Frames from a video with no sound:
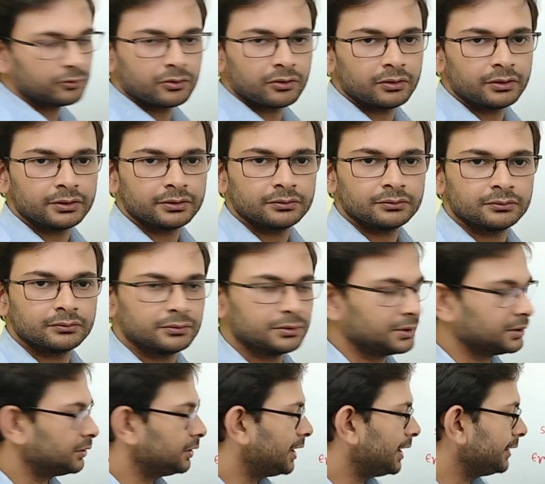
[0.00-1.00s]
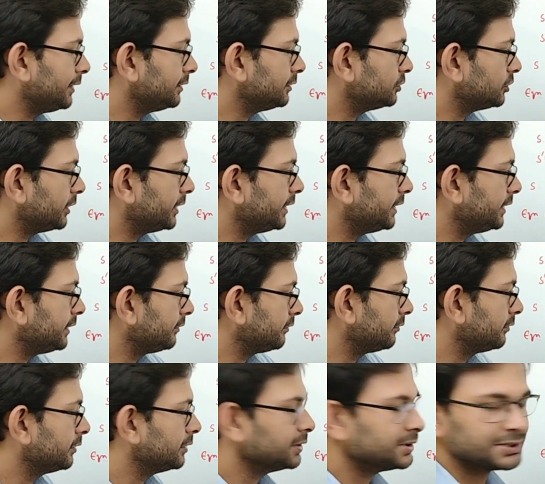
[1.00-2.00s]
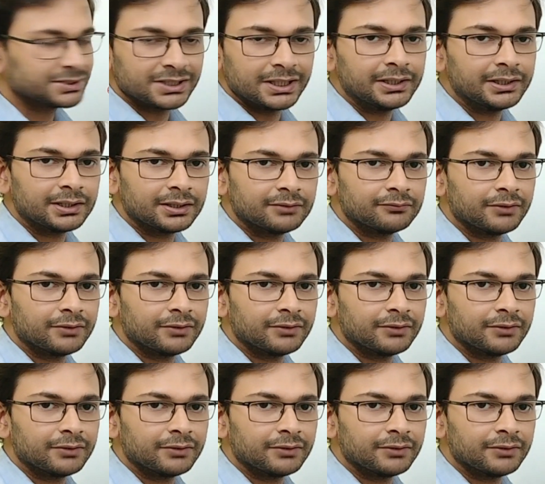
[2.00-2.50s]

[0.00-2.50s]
chord, the line joining center